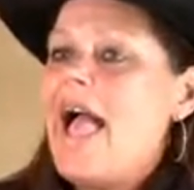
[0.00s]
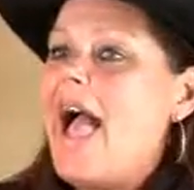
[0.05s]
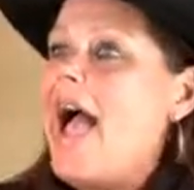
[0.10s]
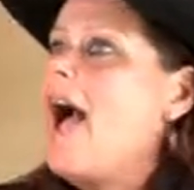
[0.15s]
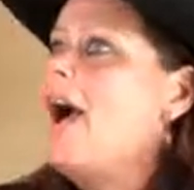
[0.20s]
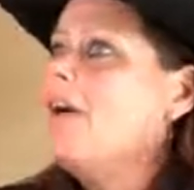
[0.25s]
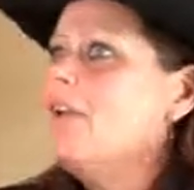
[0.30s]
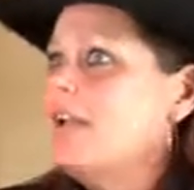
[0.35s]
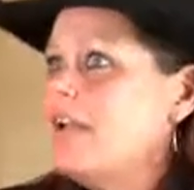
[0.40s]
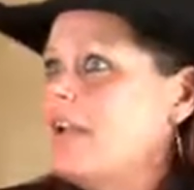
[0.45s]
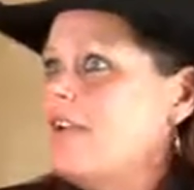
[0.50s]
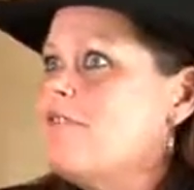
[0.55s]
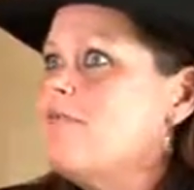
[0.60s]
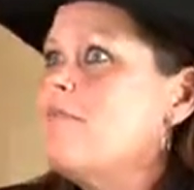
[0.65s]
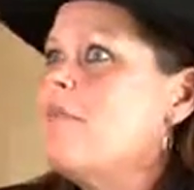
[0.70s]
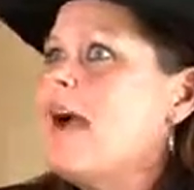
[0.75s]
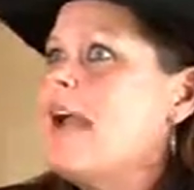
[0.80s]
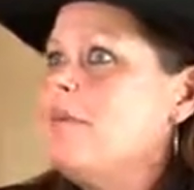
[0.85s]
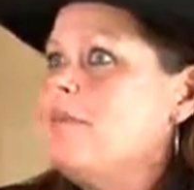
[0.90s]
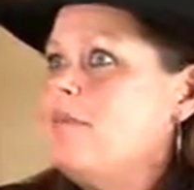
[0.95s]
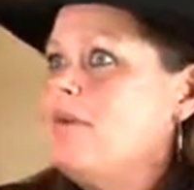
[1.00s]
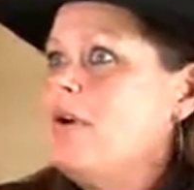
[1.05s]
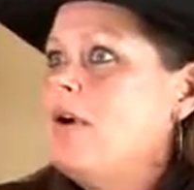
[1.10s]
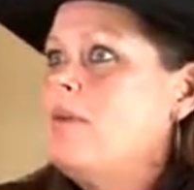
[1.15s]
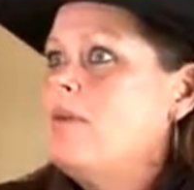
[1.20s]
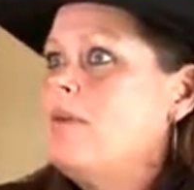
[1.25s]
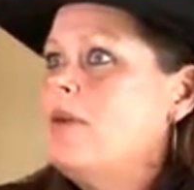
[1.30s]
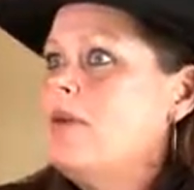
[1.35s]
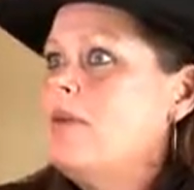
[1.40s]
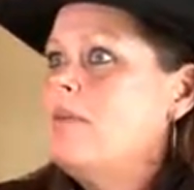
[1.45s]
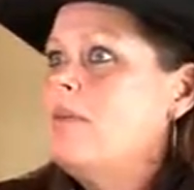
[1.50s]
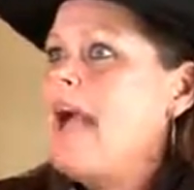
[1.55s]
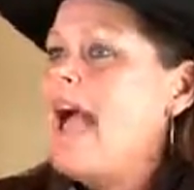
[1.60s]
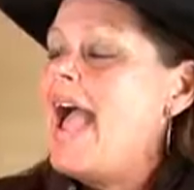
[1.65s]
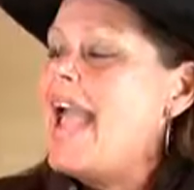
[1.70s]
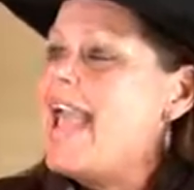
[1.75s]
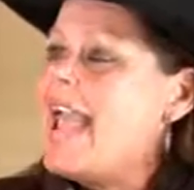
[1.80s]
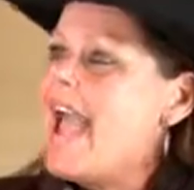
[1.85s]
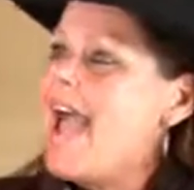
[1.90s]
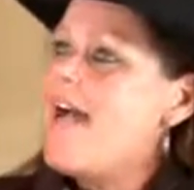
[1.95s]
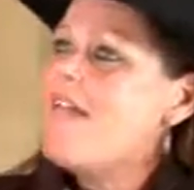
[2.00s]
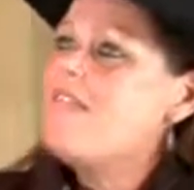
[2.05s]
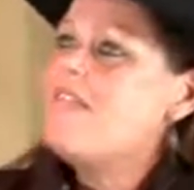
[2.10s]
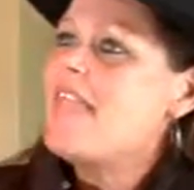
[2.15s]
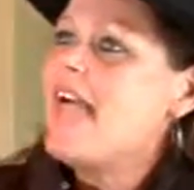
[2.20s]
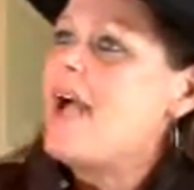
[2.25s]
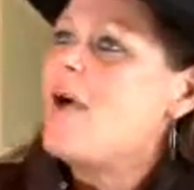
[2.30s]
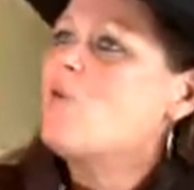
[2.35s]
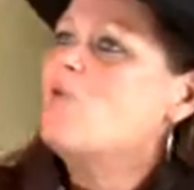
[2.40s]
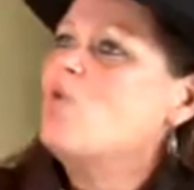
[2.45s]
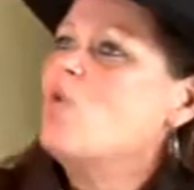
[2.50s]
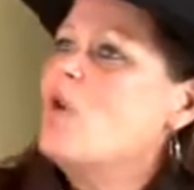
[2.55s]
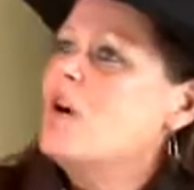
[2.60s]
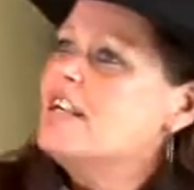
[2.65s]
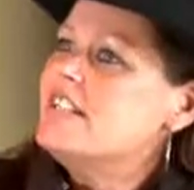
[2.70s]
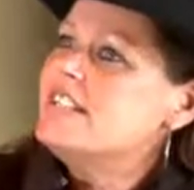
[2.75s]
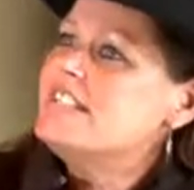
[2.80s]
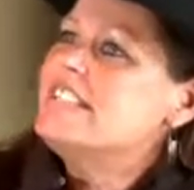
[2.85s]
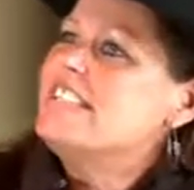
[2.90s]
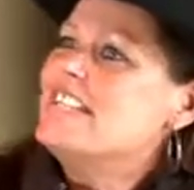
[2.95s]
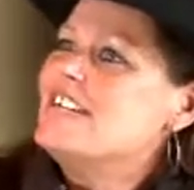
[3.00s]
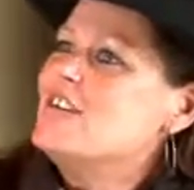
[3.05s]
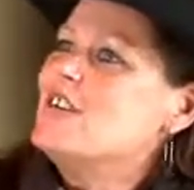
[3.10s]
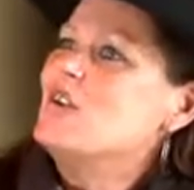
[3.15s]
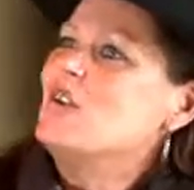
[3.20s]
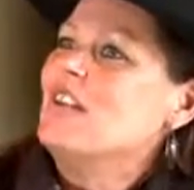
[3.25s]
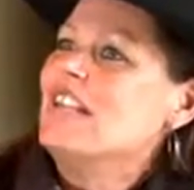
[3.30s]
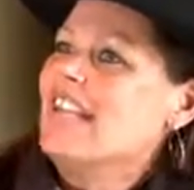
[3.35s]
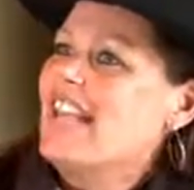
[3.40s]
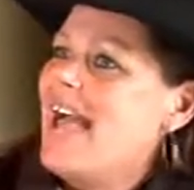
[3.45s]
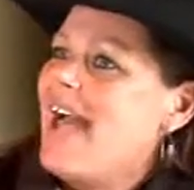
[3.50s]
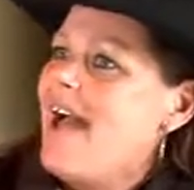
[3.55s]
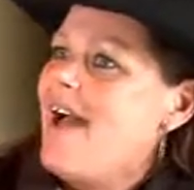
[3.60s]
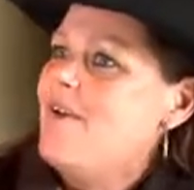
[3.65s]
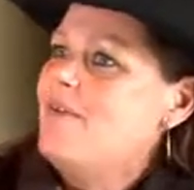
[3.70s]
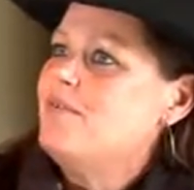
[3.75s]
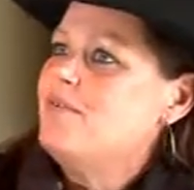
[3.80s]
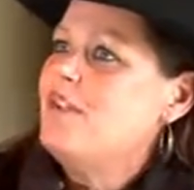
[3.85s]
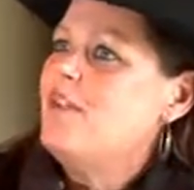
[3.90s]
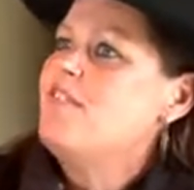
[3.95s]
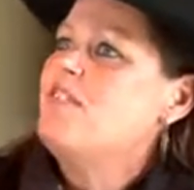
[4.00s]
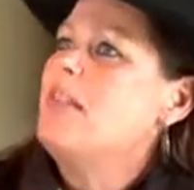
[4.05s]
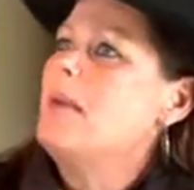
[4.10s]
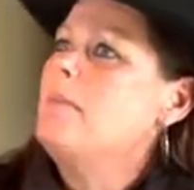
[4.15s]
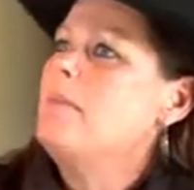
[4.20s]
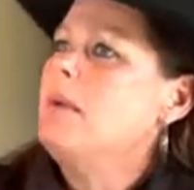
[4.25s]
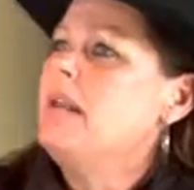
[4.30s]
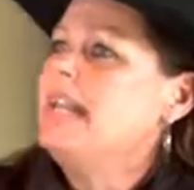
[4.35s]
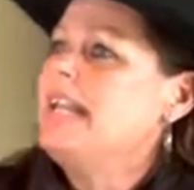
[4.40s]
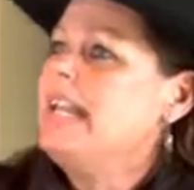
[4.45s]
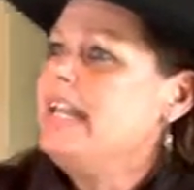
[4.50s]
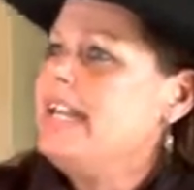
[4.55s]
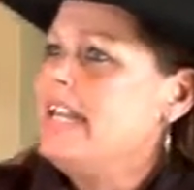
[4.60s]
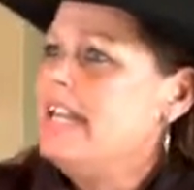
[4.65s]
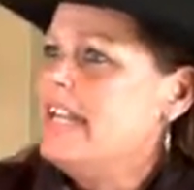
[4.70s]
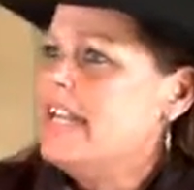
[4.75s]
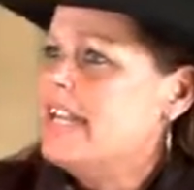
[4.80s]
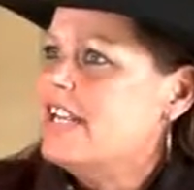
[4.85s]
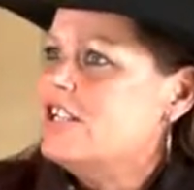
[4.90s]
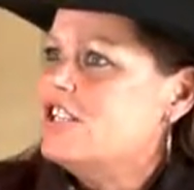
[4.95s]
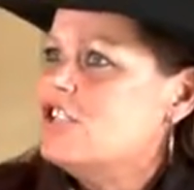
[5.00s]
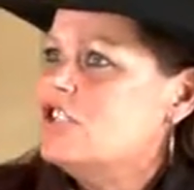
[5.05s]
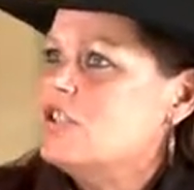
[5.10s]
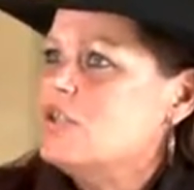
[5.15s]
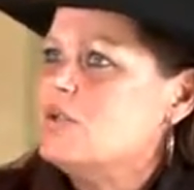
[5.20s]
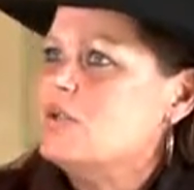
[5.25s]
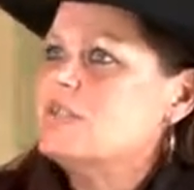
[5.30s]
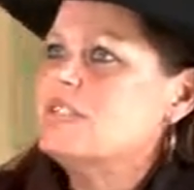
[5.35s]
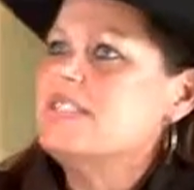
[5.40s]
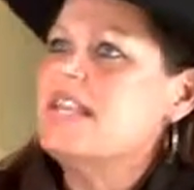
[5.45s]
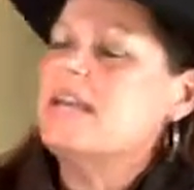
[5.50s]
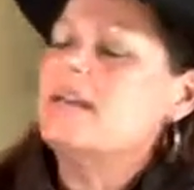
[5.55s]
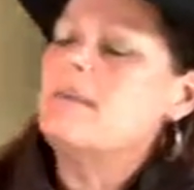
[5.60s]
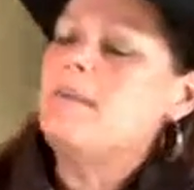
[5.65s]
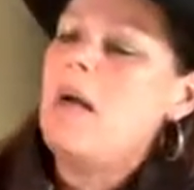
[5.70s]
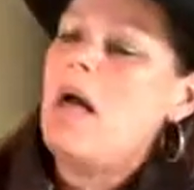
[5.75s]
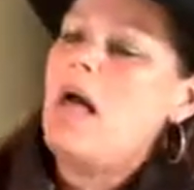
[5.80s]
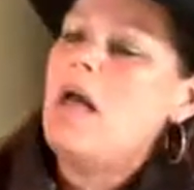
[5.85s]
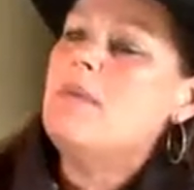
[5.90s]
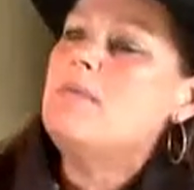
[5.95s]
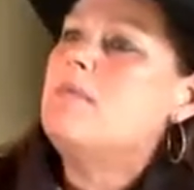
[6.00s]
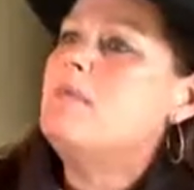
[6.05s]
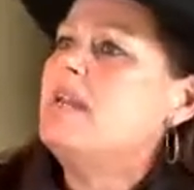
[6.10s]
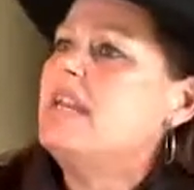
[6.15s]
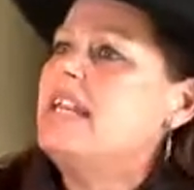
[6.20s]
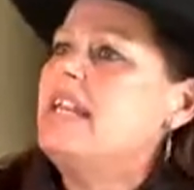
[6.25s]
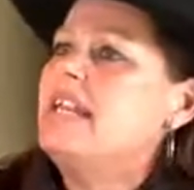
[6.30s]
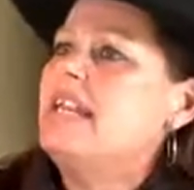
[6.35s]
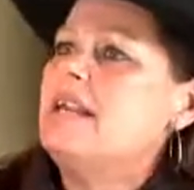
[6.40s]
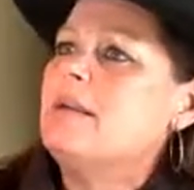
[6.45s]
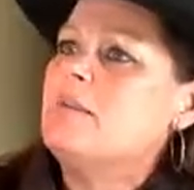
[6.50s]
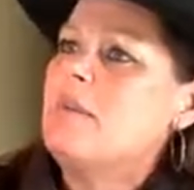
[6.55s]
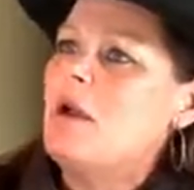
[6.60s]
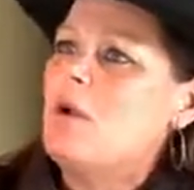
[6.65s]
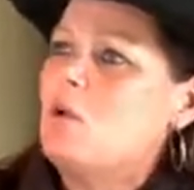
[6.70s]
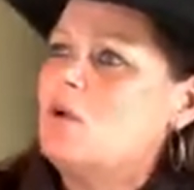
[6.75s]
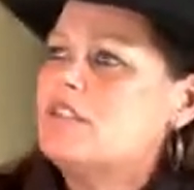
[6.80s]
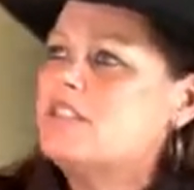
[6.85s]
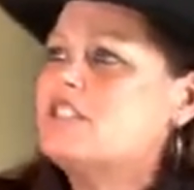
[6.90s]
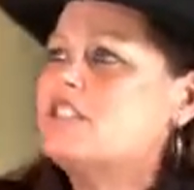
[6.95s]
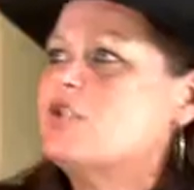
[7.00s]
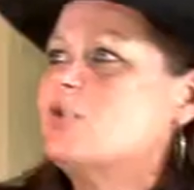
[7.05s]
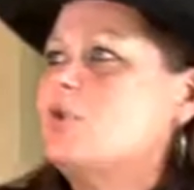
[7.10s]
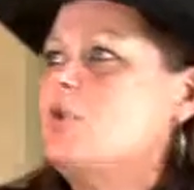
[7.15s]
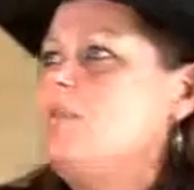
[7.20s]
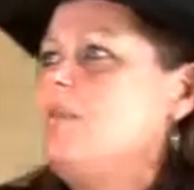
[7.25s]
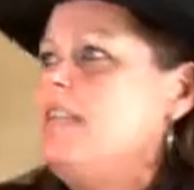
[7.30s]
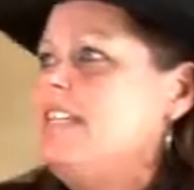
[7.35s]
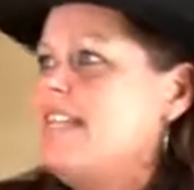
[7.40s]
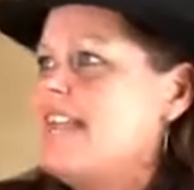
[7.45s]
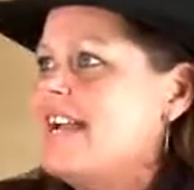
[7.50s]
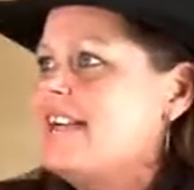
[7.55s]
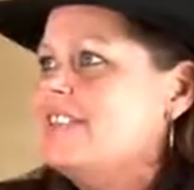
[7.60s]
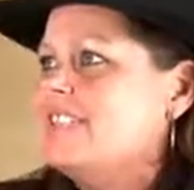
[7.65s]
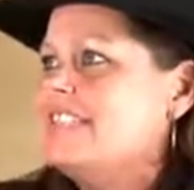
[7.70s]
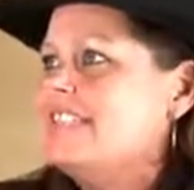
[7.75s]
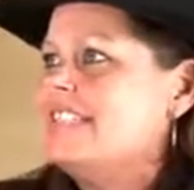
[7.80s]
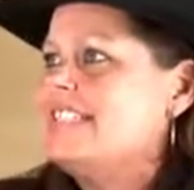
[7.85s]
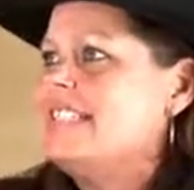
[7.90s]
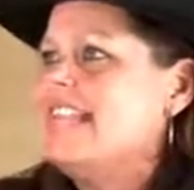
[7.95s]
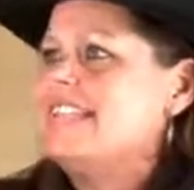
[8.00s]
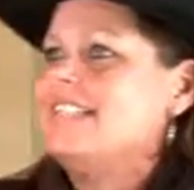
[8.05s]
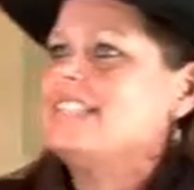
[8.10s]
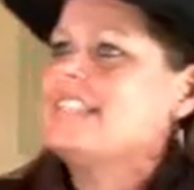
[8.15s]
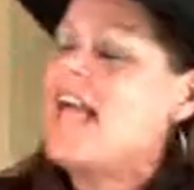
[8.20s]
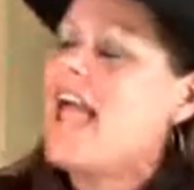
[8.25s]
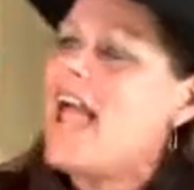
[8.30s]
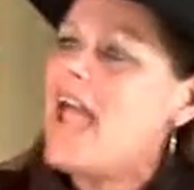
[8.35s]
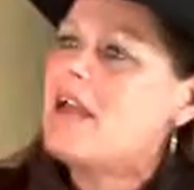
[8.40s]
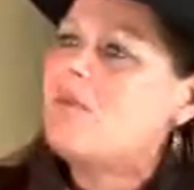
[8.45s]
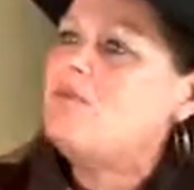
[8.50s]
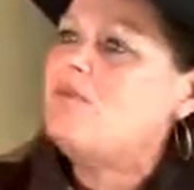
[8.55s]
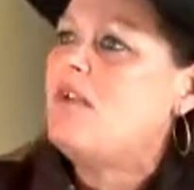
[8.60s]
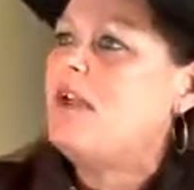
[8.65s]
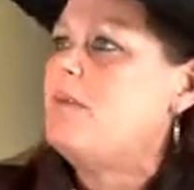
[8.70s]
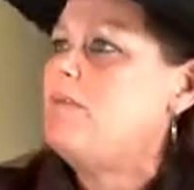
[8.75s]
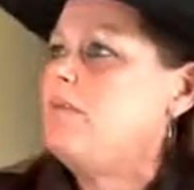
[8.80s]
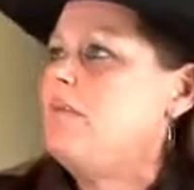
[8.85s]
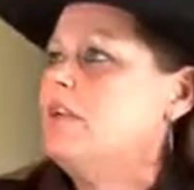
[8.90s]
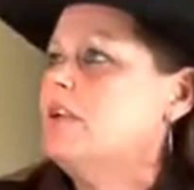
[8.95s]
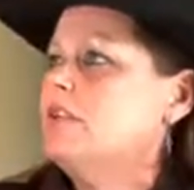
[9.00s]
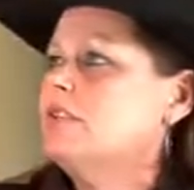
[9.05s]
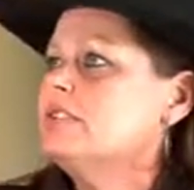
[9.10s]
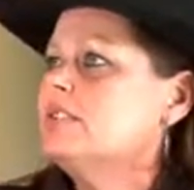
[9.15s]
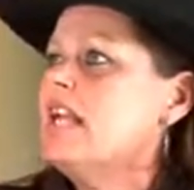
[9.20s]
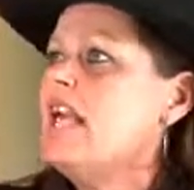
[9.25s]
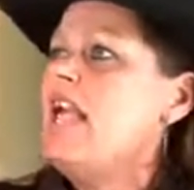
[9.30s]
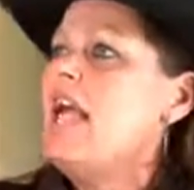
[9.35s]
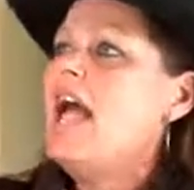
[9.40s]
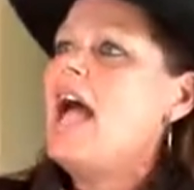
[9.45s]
out of my program. I had that one deal left, the bleeding issues, that upon bleeding, my horses would be down 10 days. I had vet bills.